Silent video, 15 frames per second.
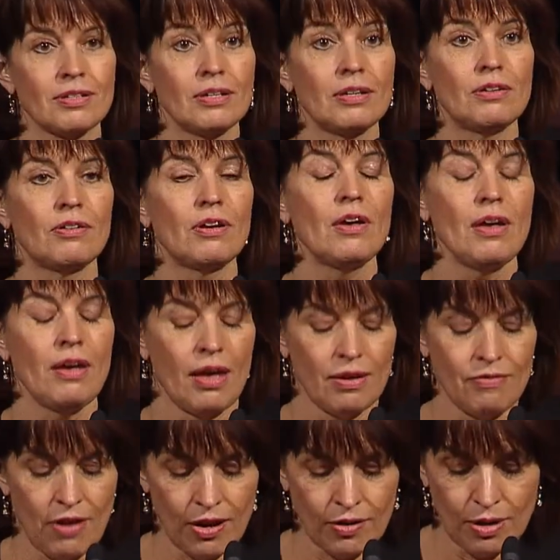here a
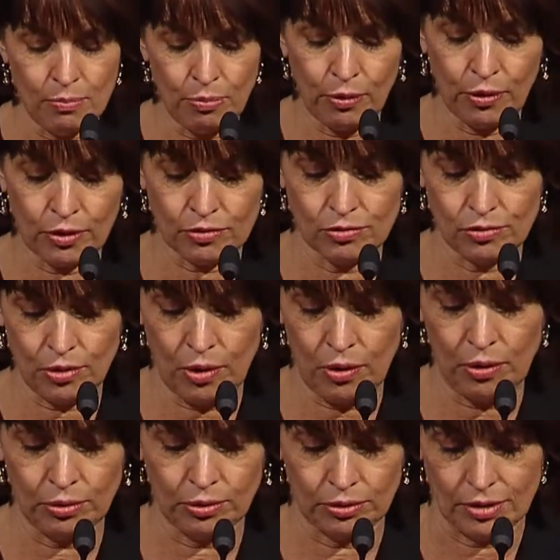very important
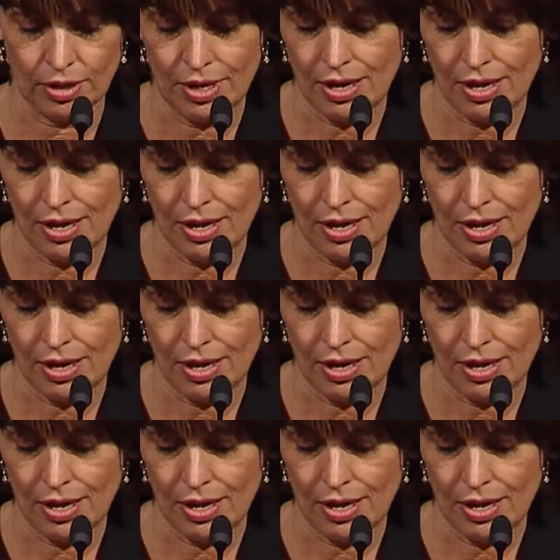role.